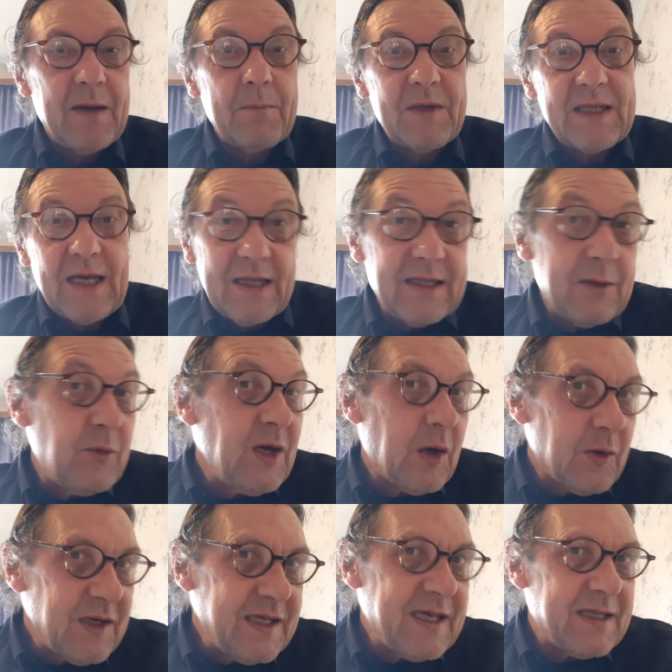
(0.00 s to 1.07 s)
But and they will
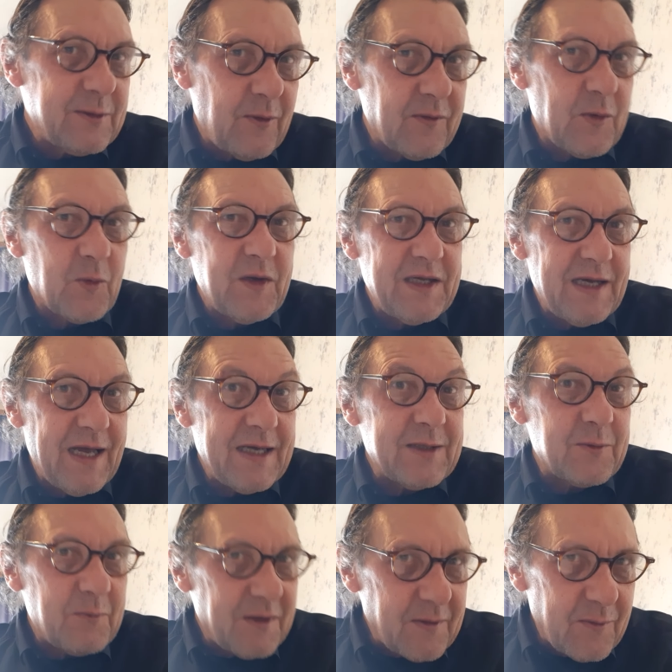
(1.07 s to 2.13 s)
only get the green light
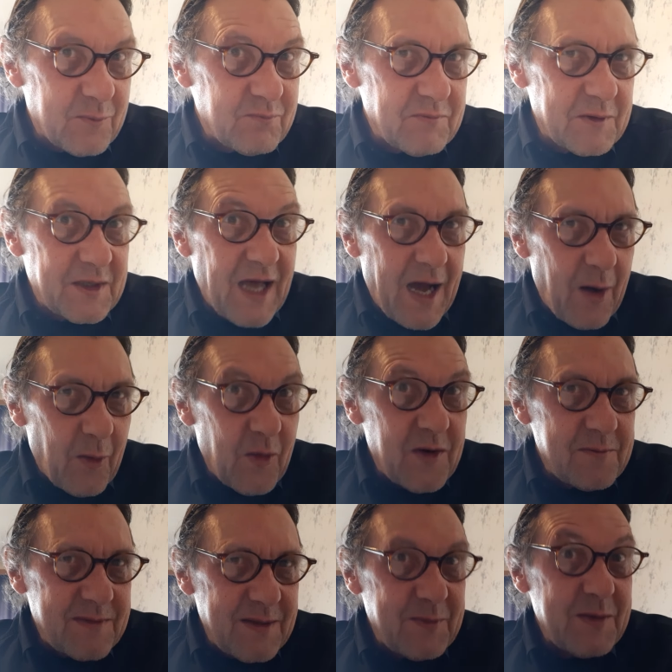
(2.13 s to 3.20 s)
about now,
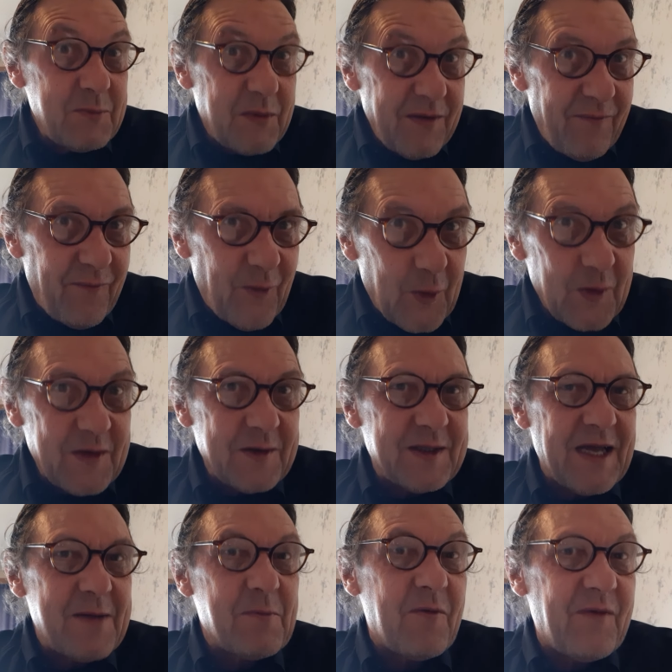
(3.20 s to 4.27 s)
maybe before the
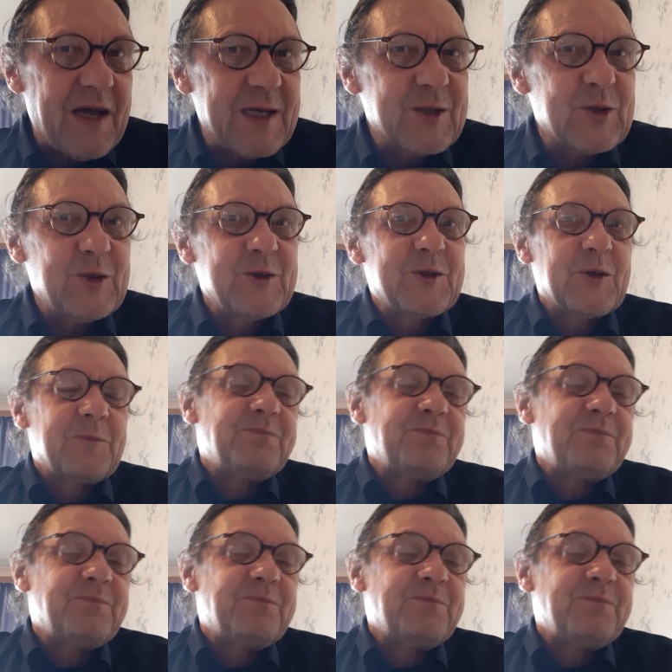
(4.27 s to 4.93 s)
time of action.